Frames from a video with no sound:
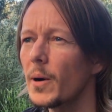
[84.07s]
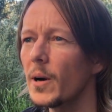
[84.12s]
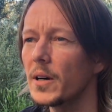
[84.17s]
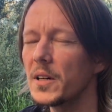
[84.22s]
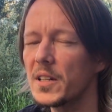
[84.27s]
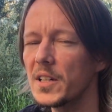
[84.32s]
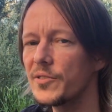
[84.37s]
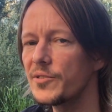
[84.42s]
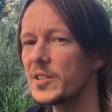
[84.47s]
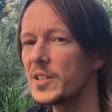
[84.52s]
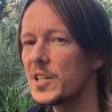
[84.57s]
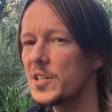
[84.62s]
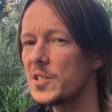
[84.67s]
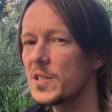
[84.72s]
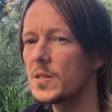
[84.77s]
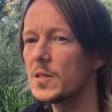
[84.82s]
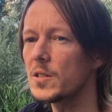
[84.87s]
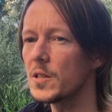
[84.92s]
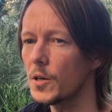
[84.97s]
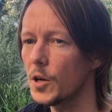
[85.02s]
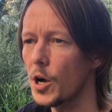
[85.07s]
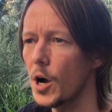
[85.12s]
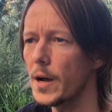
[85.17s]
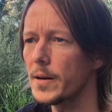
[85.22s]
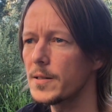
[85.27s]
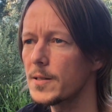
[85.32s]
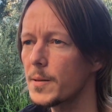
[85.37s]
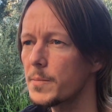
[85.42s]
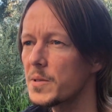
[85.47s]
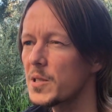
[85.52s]
our definitions and
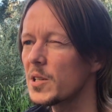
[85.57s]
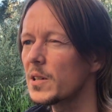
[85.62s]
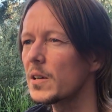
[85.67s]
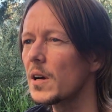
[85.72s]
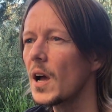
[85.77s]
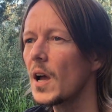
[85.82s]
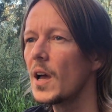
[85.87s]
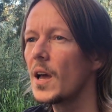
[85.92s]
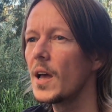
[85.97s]
concepts here.